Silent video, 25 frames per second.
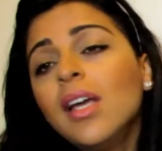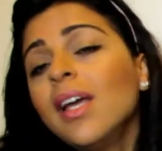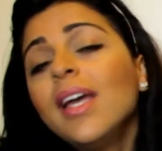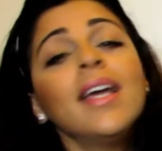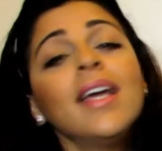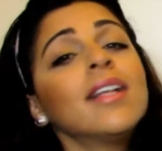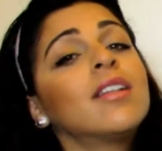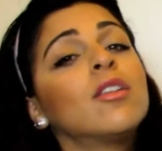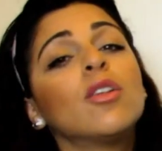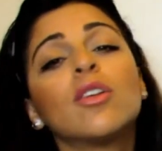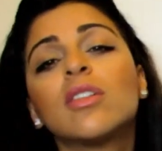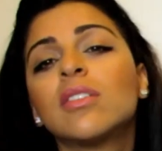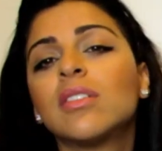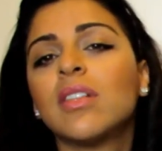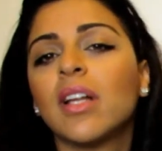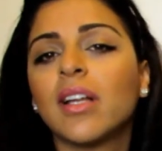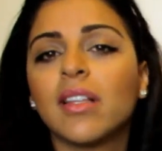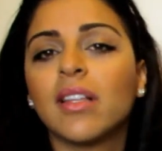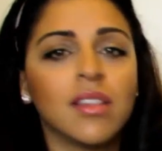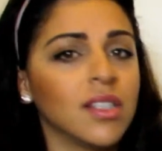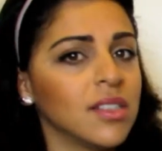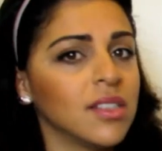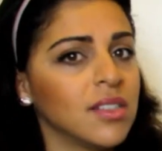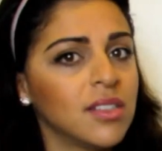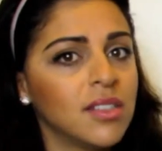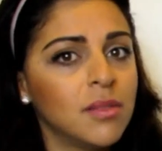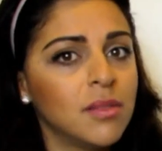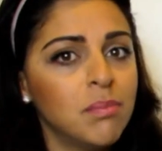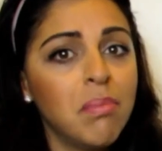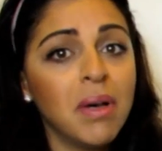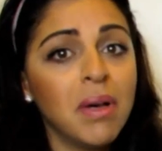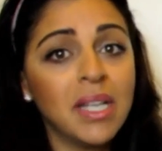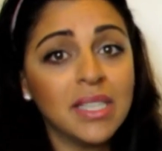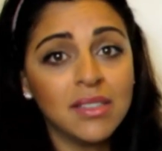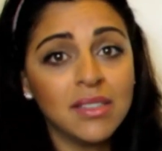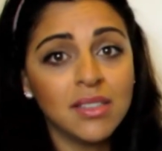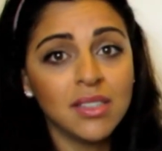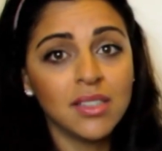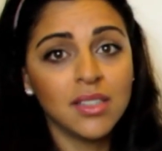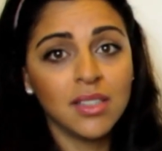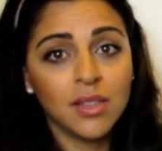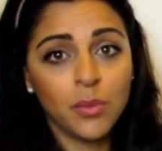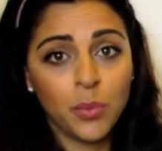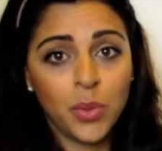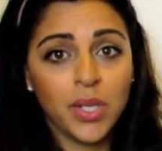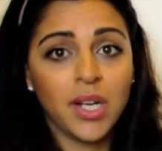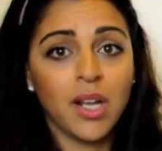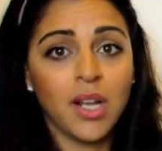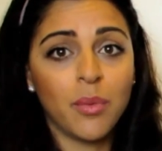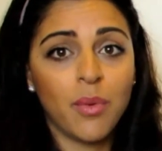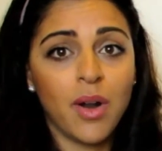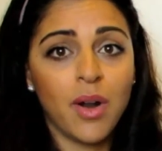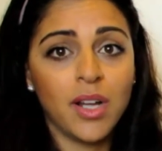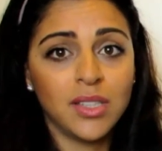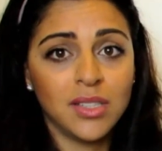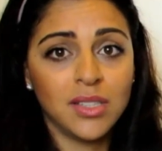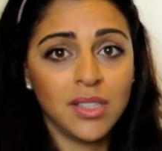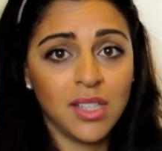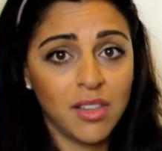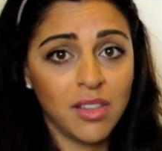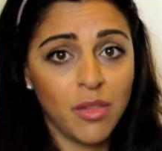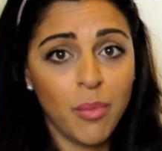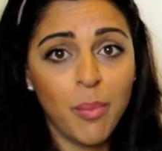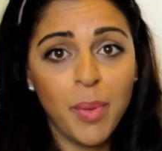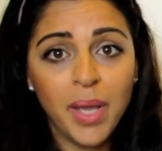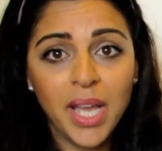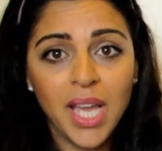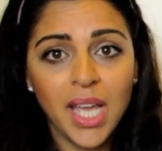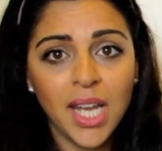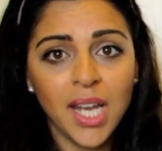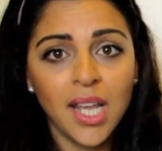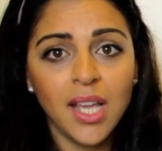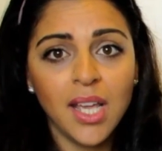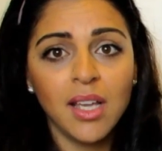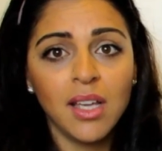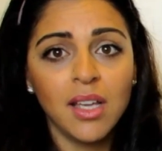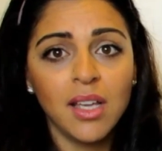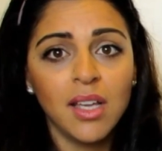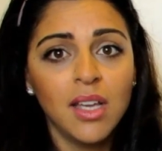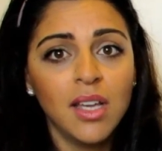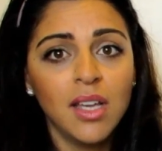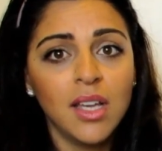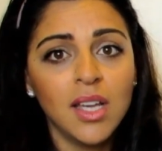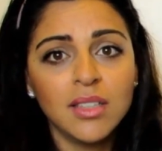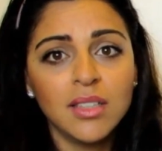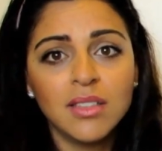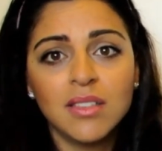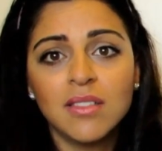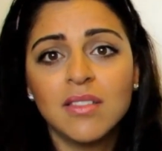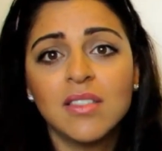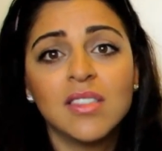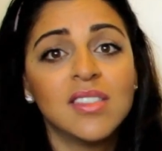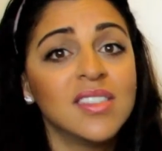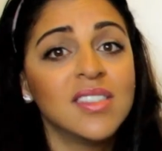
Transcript: It looks like this. But when I write it at the beginning, it's the